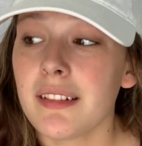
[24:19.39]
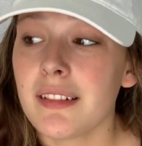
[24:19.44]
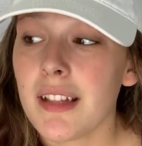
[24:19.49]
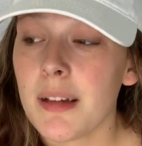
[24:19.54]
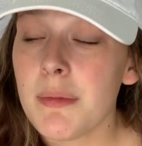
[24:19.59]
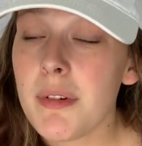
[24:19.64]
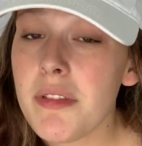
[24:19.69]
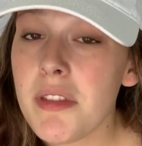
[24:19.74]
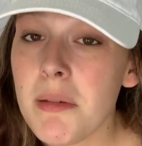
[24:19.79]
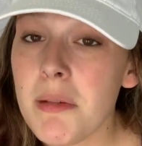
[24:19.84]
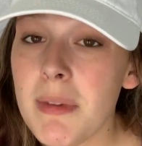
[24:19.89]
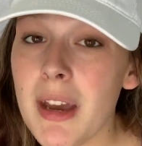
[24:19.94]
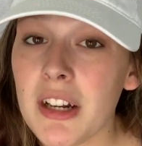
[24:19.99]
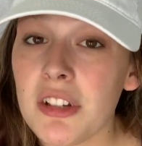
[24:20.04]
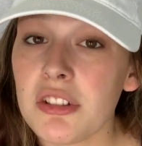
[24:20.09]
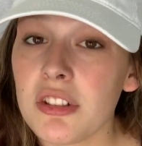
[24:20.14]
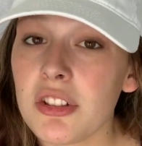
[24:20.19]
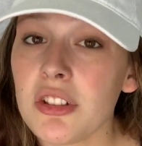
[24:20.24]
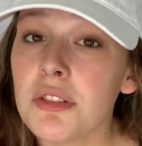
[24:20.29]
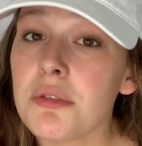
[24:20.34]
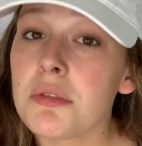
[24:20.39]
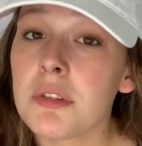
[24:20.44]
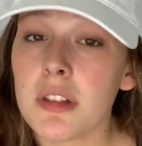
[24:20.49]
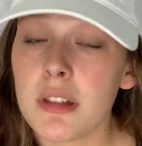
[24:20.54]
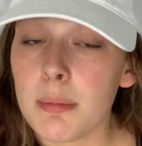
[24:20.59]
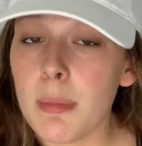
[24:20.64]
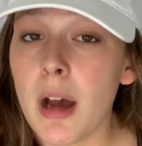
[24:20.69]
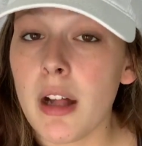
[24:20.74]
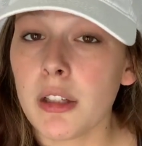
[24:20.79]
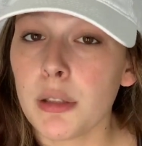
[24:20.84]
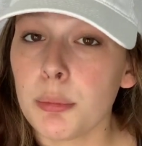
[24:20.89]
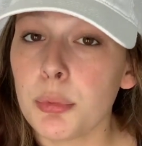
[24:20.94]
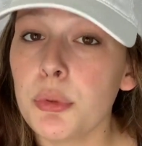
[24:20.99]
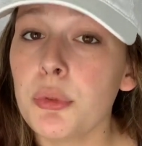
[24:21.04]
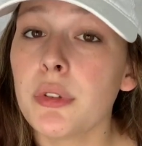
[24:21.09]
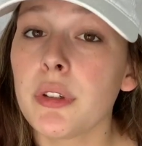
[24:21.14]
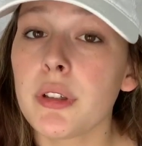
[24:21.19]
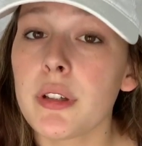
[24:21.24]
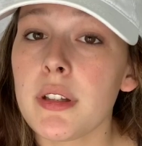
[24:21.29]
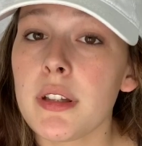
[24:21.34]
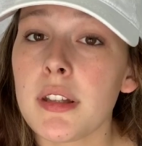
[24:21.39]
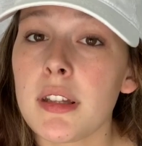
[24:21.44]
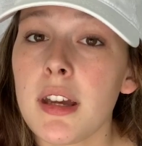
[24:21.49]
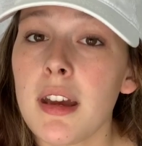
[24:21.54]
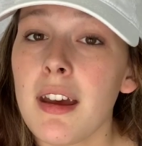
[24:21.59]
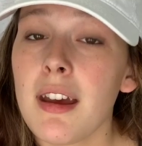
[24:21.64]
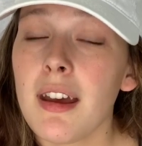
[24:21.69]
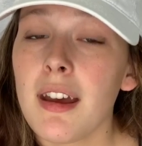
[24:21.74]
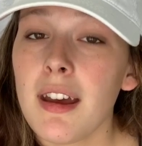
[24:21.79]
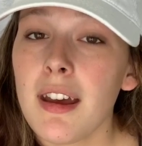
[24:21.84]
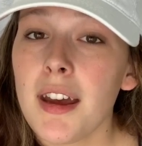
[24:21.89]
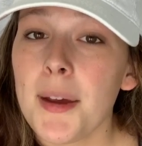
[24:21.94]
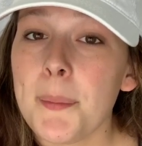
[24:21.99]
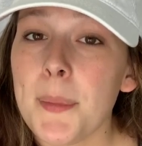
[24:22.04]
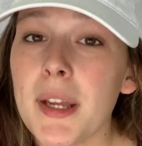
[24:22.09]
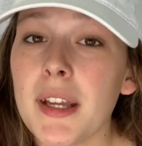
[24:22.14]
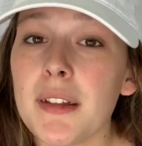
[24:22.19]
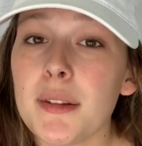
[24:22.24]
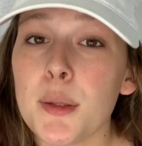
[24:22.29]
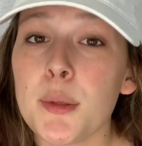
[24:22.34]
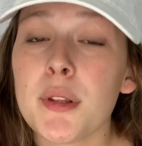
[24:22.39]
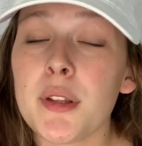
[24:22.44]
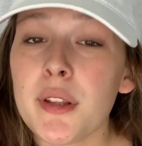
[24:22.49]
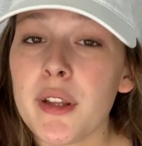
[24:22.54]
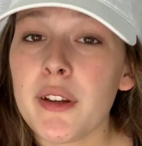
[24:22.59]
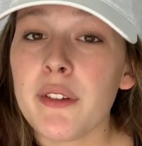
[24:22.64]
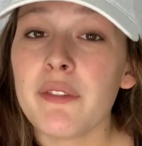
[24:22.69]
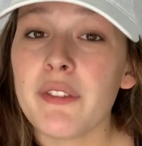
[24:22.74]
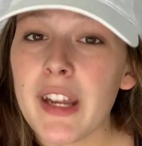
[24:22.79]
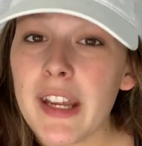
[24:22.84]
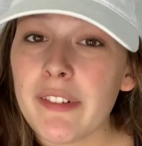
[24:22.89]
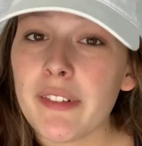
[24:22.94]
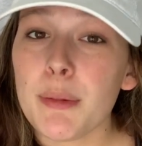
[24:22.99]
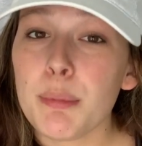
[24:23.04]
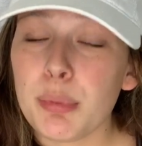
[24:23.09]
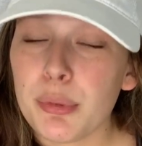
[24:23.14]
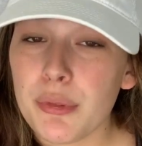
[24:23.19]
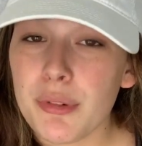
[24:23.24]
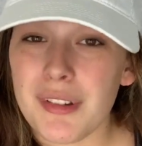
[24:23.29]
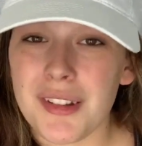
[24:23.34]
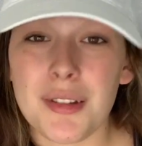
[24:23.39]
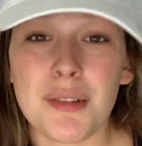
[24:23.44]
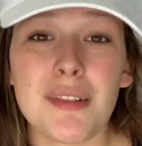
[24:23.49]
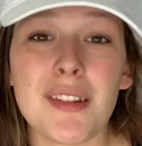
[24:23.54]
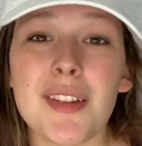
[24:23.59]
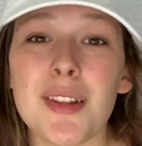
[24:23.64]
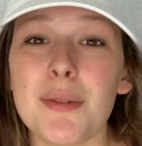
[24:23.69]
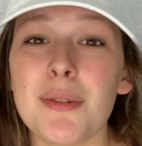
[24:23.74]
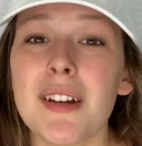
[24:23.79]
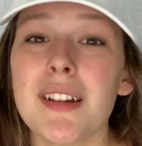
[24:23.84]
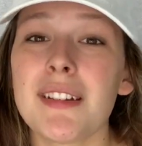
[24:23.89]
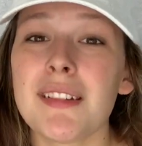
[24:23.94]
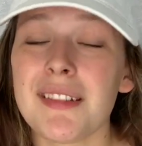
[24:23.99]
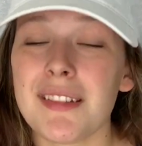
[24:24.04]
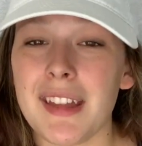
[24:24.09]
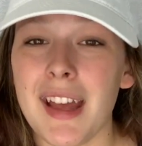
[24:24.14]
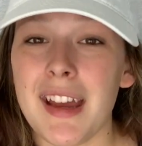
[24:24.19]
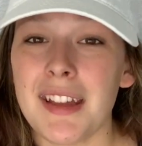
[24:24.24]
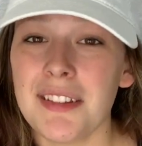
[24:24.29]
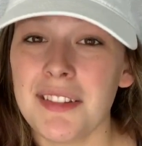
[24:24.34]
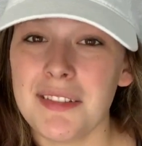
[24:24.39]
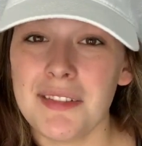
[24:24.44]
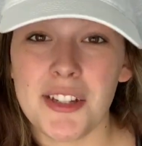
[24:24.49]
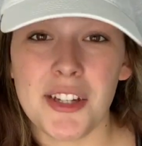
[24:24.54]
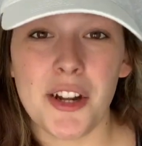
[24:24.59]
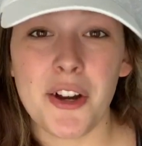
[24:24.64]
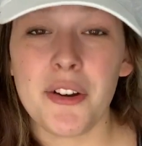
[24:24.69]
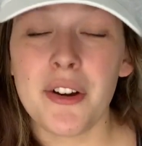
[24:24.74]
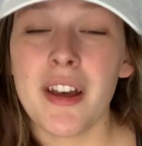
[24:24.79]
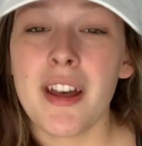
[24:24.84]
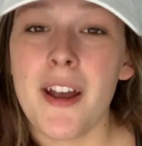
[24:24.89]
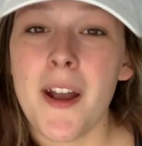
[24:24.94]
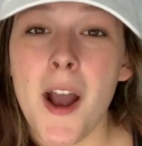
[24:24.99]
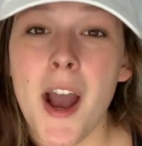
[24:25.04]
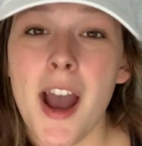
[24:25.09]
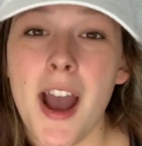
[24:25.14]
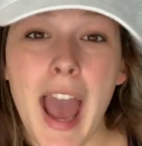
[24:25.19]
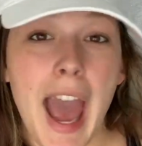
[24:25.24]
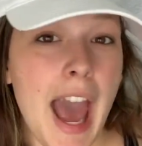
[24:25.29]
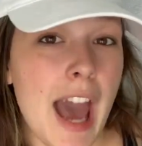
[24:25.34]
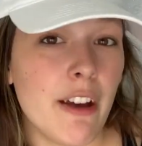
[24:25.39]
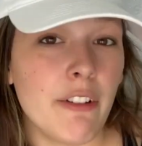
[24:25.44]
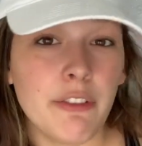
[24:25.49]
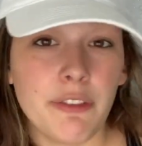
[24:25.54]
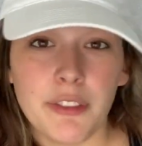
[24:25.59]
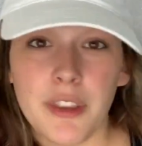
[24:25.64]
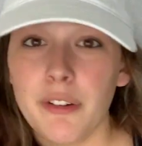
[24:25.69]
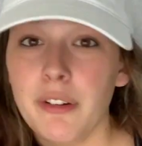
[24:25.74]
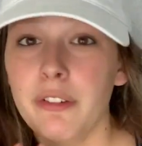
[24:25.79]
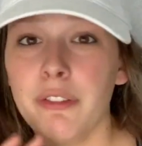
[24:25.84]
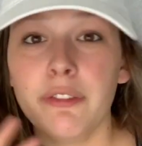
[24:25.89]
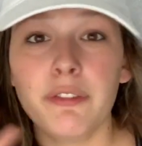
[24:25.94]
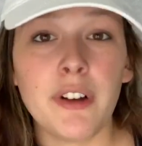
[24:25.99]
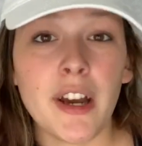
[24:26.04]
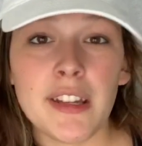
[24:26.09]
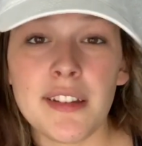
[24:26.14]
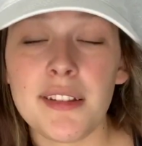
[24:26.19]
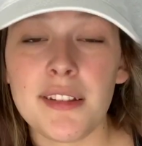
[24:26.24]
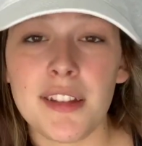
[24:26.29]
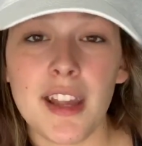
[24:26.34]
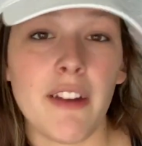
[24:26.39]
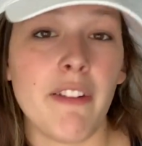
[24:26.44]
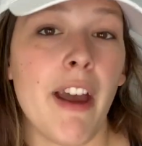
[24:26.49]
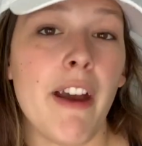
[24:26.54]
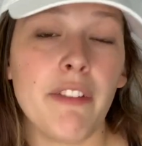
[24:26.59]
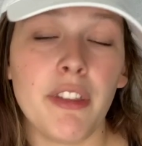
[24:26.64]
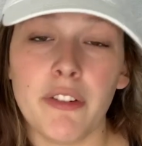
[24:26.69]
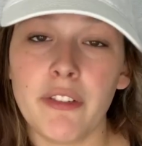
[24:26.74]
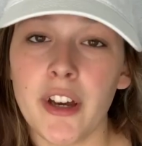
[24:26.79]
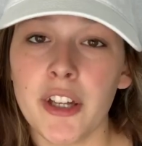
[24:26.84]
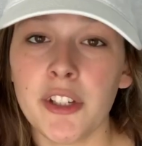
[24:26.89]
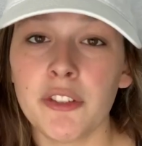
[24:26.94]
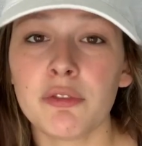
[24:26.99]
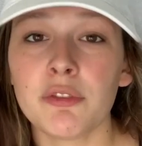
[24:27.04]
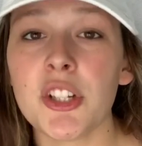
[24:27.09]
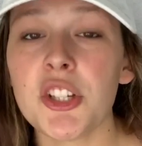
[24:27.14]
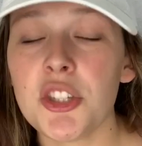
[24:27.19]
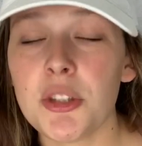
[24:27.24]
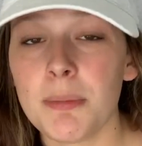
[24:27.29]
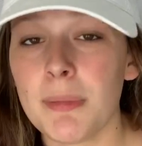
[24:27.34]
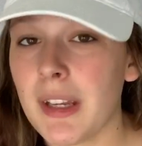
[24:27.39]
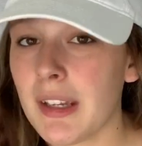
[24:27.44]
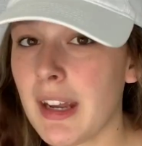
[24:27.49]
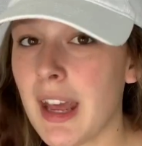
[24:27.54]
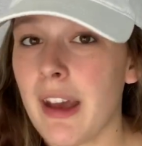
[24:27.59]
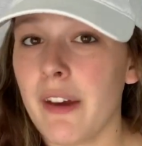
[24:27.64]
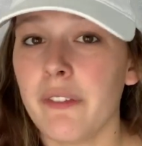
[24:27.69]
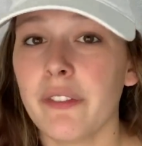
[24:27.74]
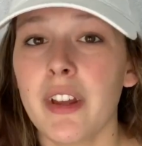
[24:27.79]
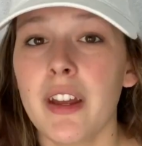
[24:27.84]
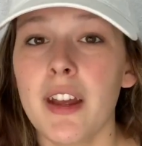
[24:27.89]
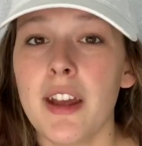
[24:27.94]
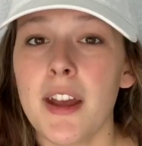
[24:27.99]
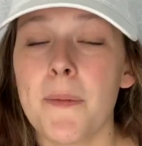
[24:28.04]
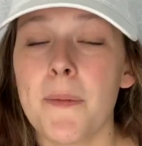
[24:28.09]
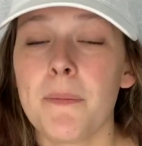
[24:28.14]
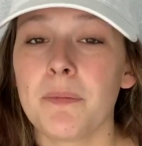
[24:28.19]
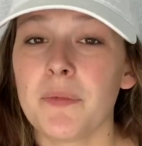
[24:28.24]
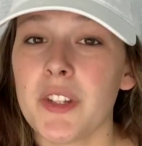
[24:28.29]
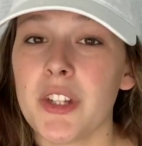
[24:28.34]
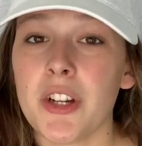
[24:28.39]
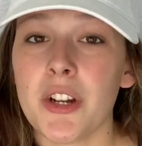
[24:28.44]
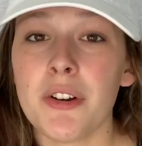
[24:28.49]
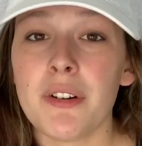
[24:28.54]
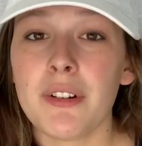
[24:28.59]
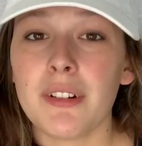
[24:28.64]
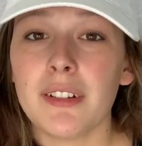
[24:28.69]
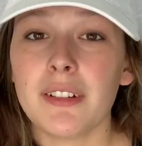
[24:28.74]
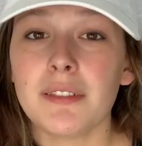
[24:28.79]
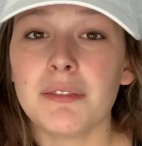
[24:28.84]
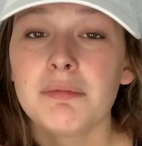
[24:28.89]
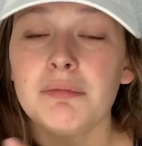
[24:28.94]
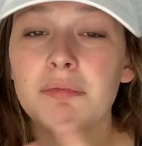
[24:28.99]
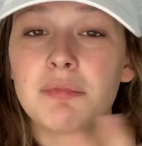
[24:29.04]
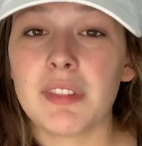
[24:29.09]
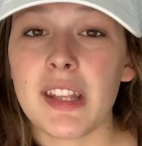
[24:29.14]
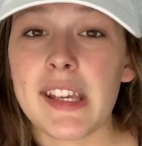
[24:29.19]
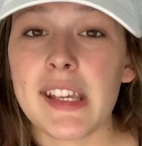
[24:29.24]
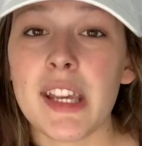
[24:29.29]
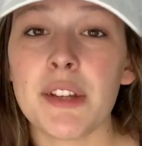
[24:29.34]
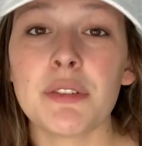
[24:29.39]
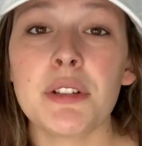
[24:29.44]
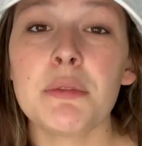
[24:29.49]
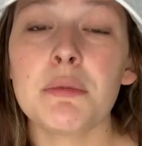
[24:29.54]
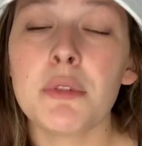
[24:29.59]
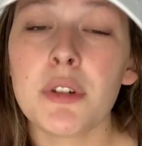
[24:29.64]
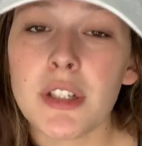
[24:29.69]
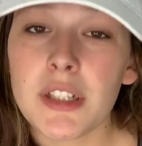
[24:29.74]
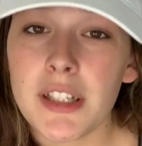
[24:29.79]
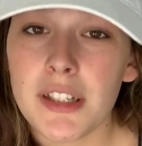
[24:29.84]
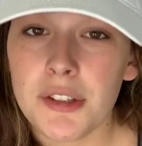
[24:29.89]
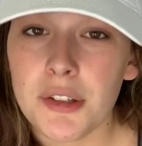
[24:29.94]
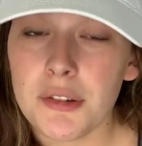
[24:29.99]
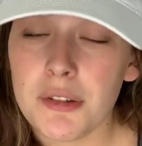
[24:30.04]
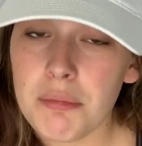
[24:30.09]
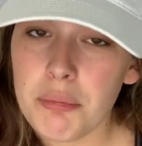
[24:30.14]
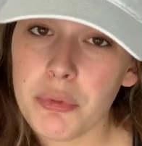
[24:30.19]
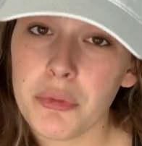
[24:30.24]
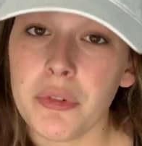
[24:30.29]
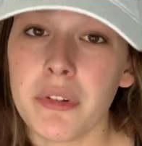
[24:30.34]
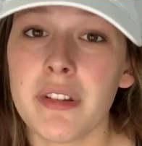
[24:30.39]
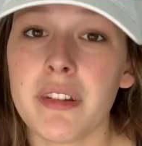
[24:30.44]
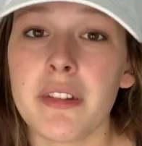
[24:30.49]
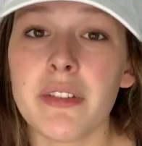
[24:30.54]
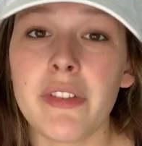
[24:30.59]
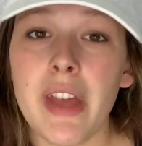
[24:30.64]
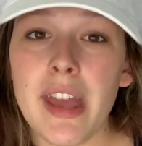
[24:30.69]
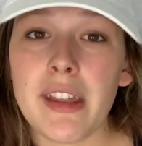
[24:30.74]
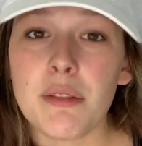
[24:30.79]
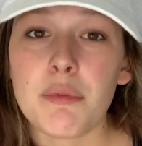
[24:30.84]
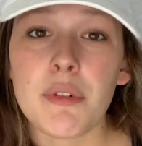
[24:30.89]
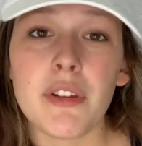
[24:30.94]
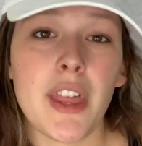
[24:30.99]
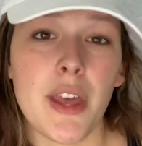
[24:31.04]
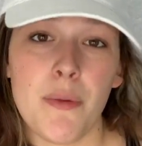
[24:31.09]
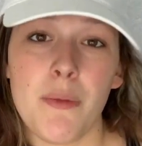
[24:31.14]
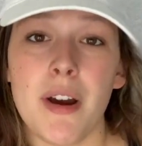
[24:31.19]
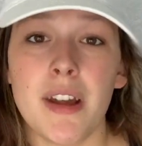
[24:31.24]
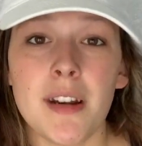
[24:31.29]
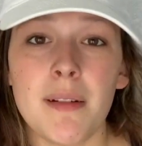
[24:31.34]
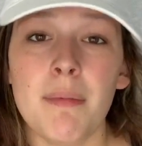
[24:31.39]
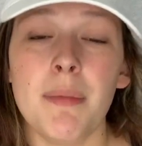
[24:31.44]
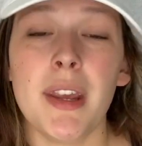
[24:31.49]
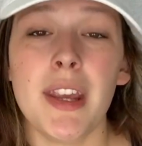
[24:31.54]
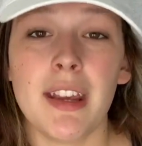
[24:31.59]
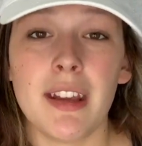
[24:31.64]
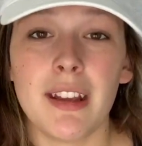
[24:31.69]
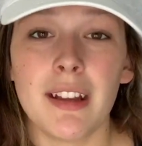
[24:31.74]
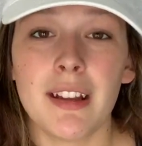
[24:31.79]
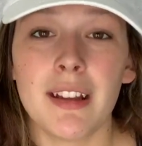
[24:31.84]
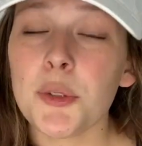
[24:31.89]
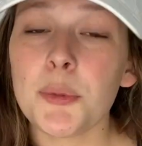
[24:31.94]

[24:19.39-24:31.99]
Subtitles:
some of them actually choose the smaller pools because those are their favorite pools. Those are the ones that, you know, have the fun stuff, have the fun enrichment, have, you know, they get rewarded in those pools. So that's where they want to be.